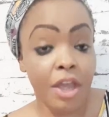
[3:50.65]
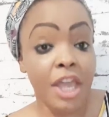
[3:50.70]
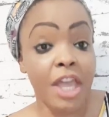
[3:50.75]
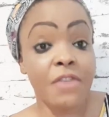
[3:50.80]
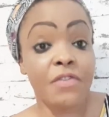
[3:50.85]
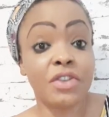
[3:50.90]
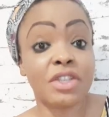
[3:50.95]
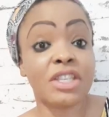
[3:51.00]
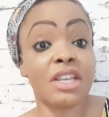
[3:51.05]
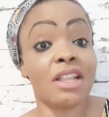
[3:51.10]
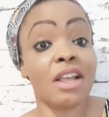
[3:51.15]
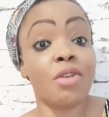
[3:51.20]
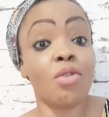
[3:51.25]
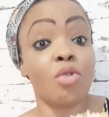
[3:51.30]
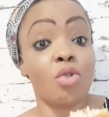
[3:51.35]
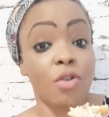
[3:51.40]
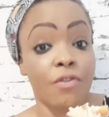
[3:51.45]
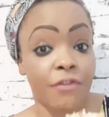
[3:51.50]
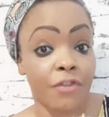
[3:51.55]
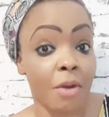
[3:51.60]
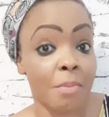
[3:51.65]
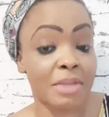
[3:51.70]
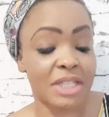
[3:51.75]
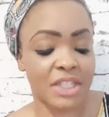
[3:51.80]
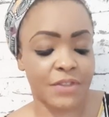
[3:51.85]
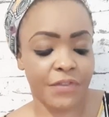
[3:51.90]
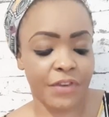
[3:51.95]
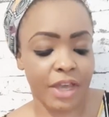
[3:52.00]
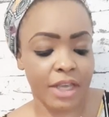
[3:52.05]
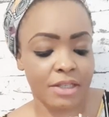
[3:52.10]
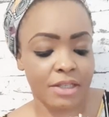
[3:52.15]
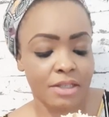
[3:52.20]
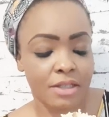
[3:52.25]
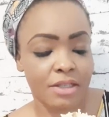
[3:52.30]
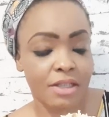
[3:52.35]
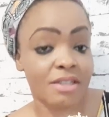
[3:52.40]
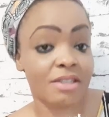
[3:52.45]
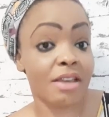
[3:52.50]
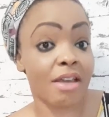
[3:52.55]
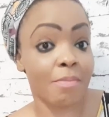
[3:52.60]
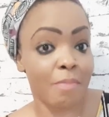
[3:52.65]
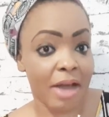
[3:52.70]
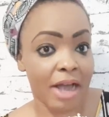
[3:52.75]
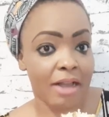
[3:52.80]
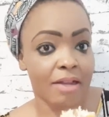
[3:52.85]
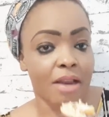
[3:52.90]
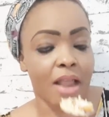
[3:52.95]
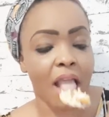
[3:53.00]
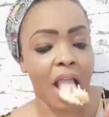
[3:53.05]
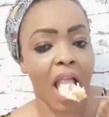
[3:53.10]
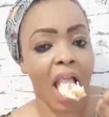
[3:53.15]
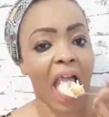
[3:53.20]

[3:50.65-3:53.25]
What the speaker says: If you see the look from his face, he's a man.